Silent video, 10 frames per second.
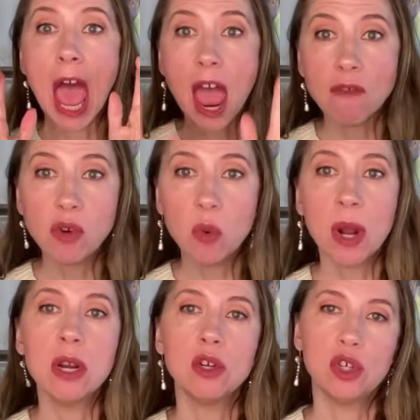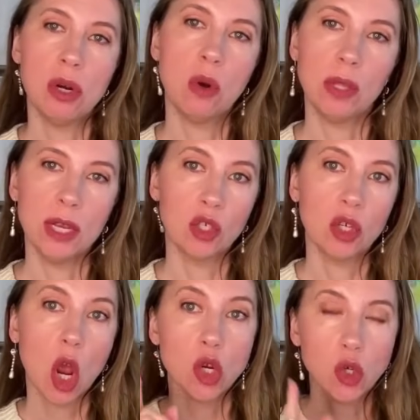Everyone should know
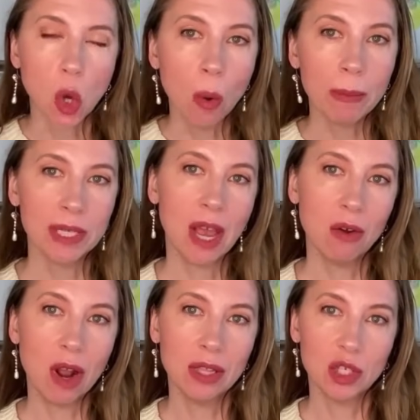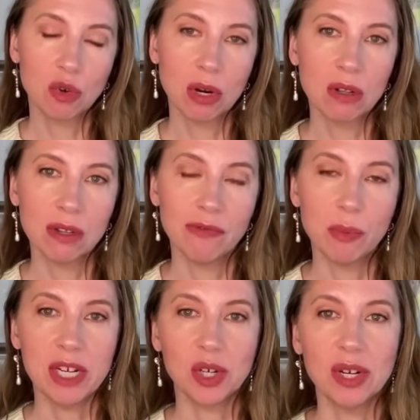this. Don't miss out on this critical
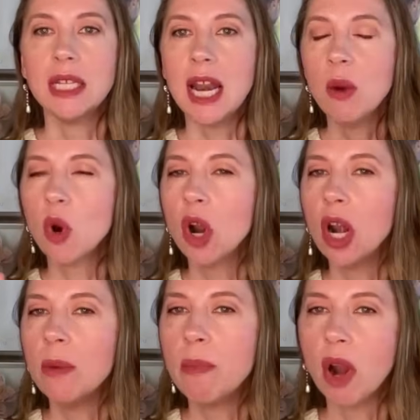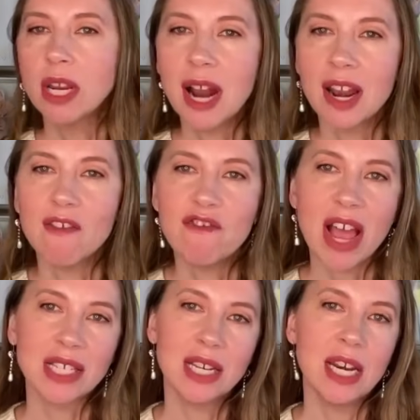information. Today, we're embarking on a
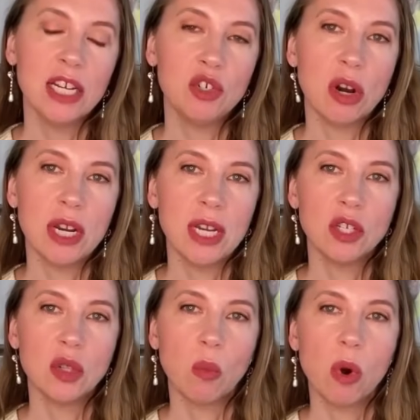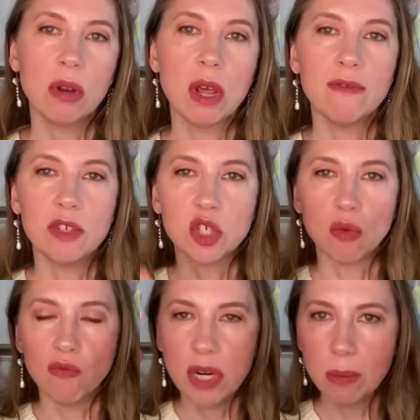fascinating journey into the world of
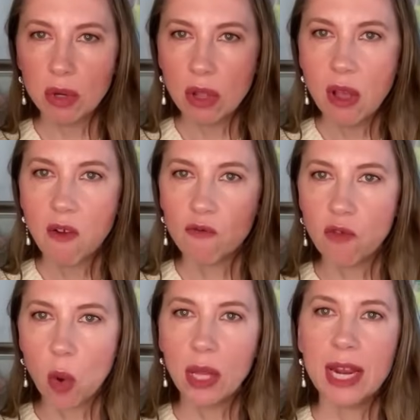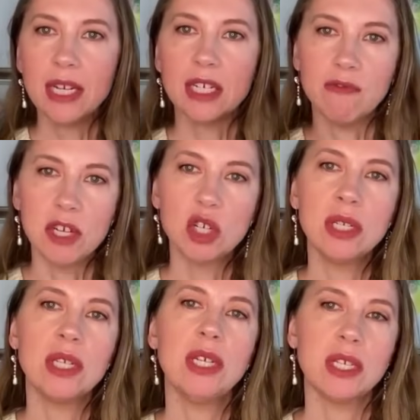cerebral folate
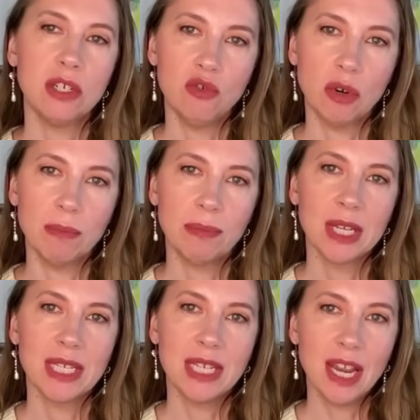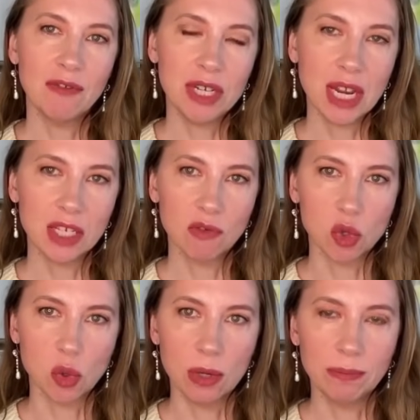deficiency syndrome, CFDS for
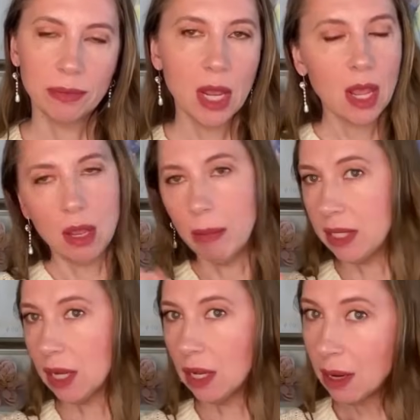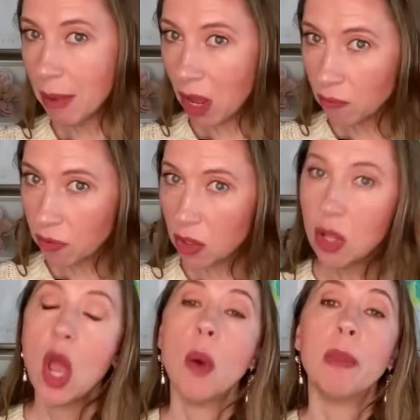short. It might sound like a
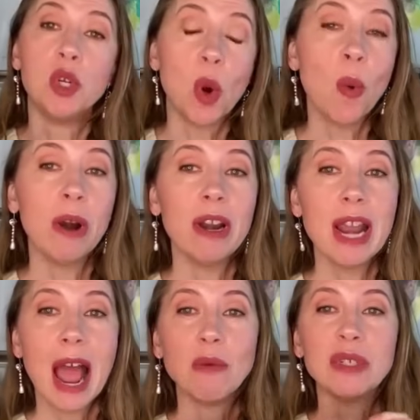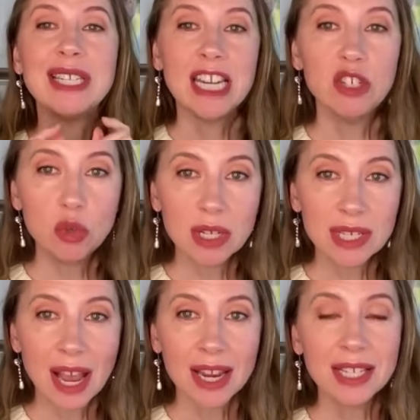mouthful, but don't worry, I will teach you the
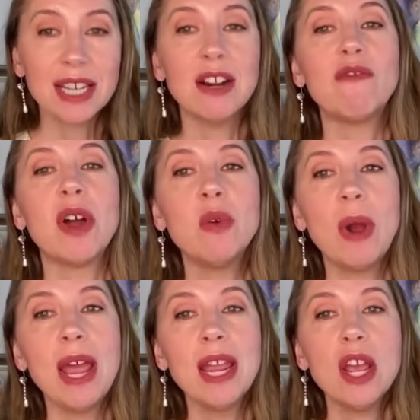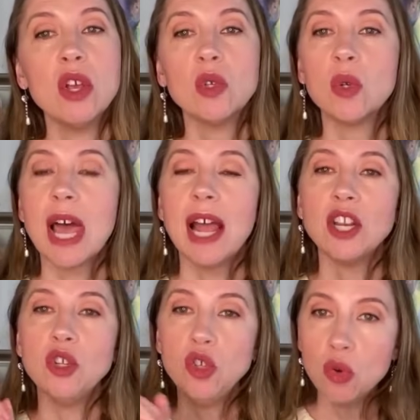science in a fun way so that
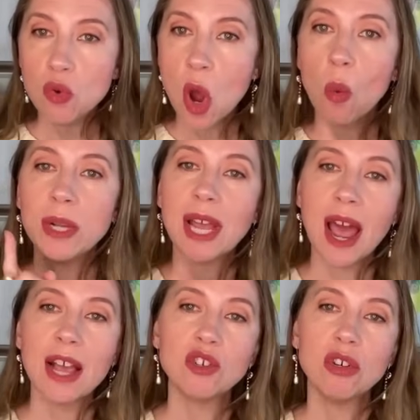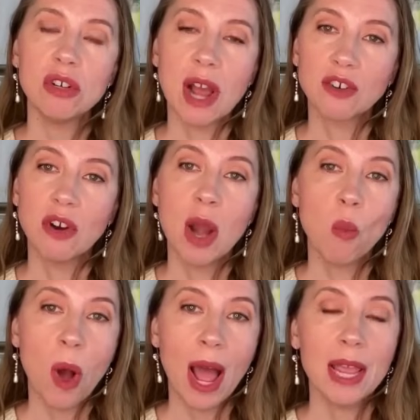you know what to ask your doctor
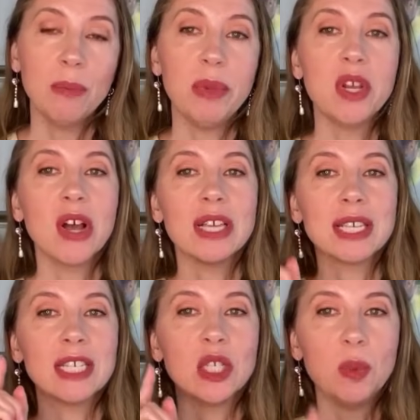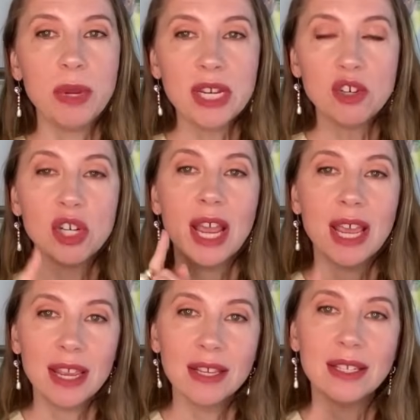and why, because speech
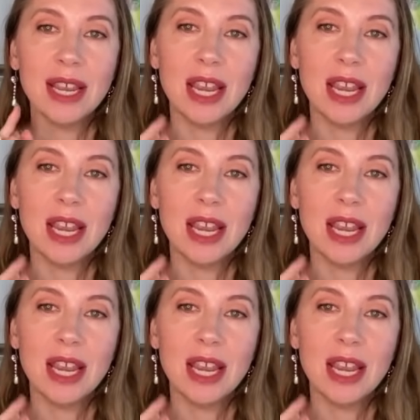is